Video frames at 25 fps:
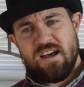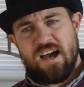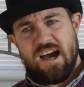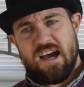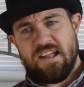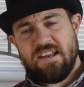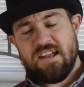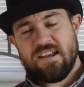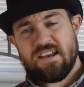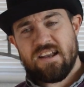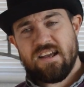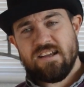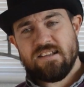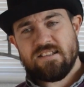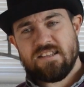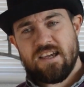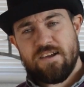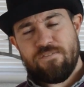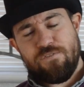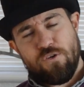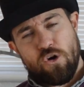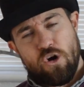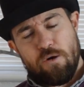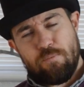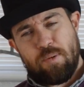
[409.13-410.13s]
And then they
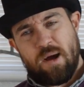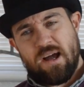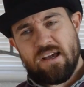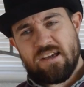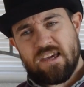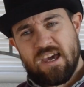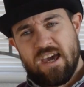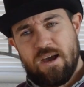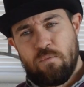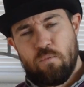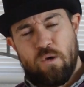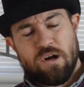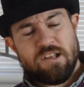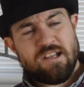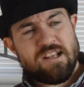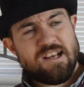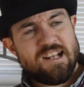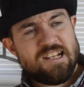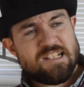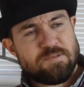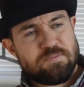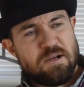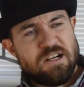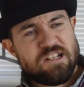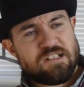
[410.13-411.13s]
thought about getting one, then they
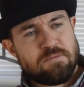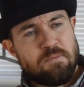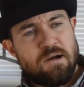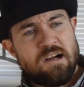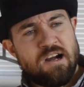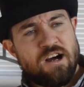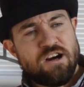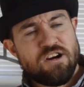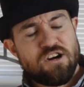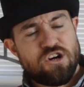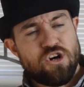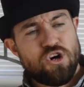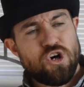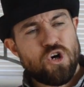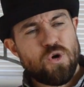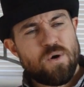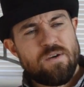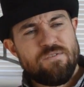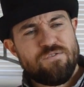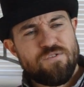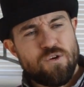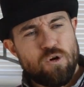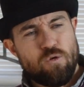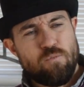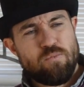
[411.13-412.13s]
spoke to my uncle who
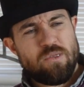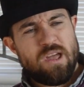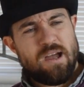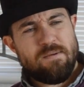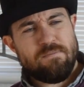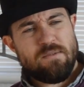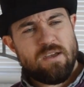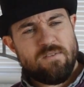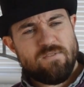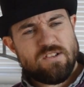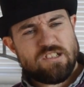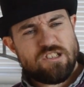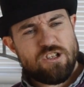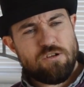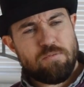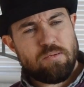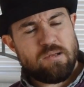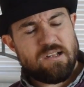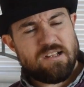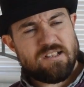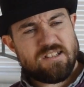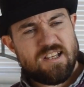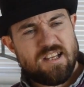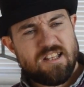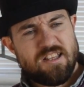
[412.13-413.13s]
informed them that the Super
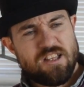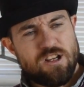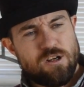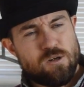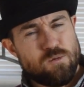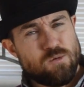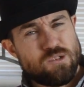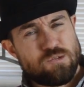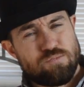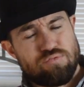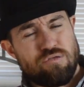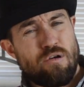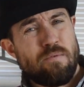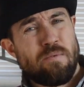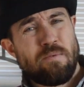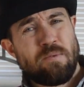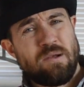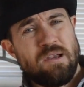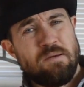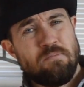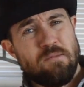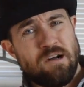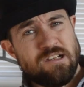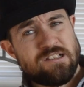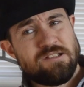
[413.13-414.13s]
Nintendo was
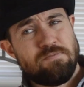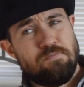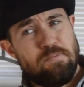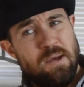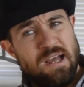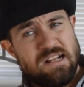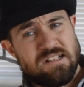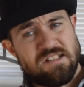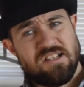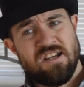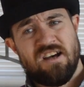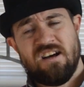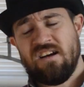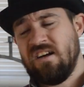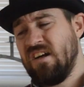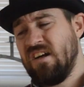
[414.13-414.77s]
probably much better.